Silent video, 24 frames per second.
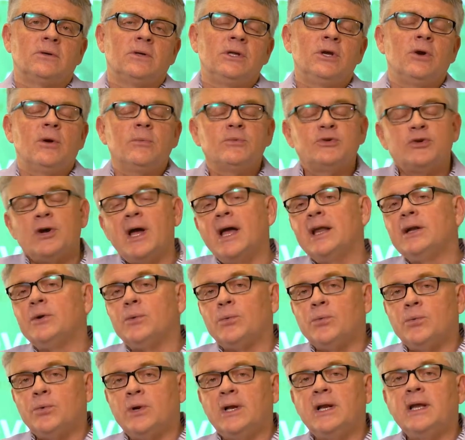I'm trying to
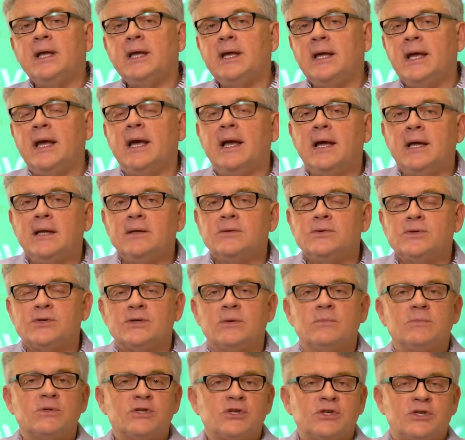really get
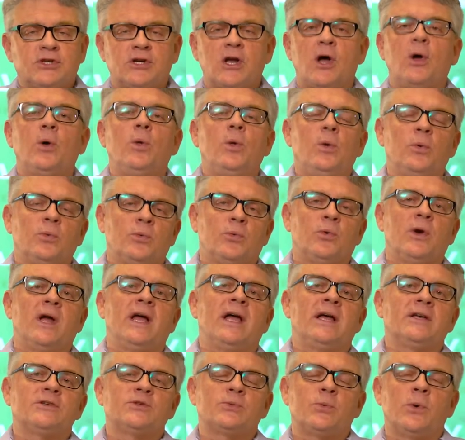some soul
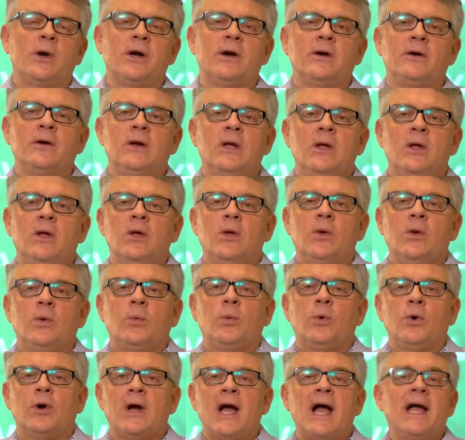rest where
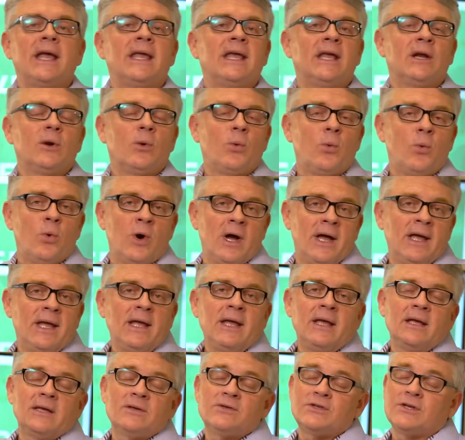I get
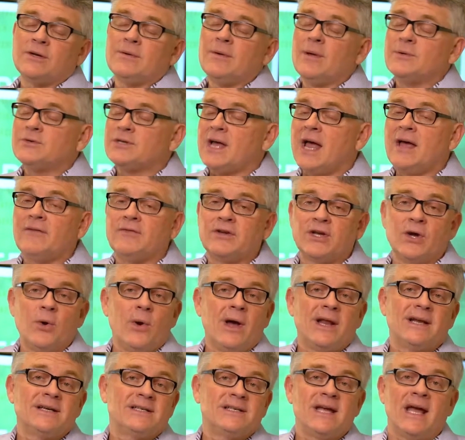away. And sometimes I have to go
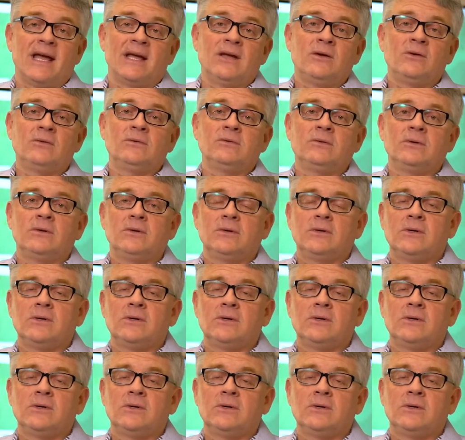out of town.